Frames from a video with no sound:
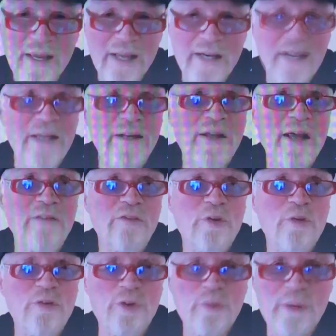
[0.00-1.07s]
and after
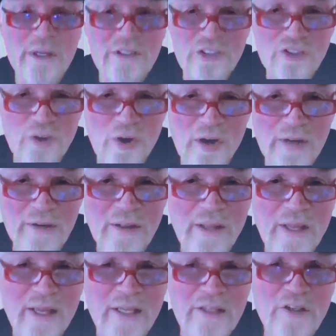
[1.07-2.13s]
a few weeks it's gone.
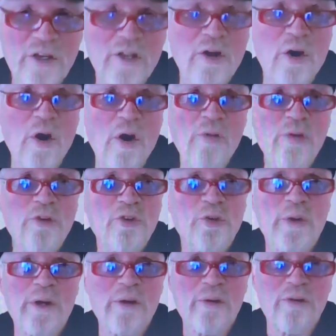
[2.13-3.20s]
All those
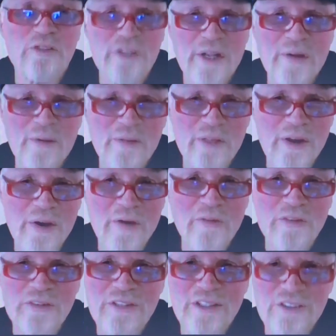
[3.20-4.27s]
critters that are
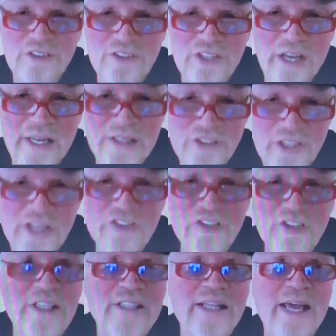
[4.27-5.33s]
there
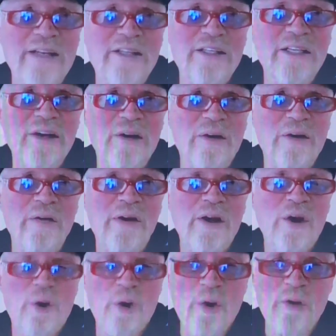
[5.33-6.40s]
digesting that deer
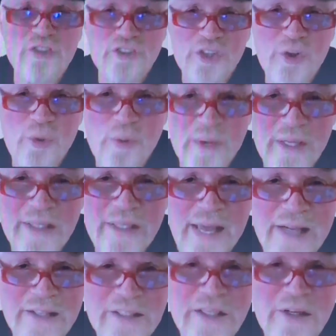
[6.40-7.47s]
are still in
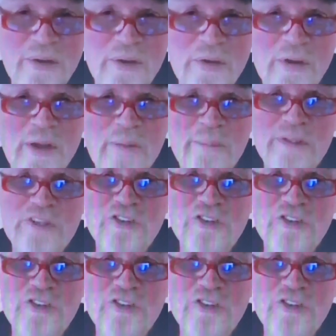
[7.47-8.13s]
that deer, but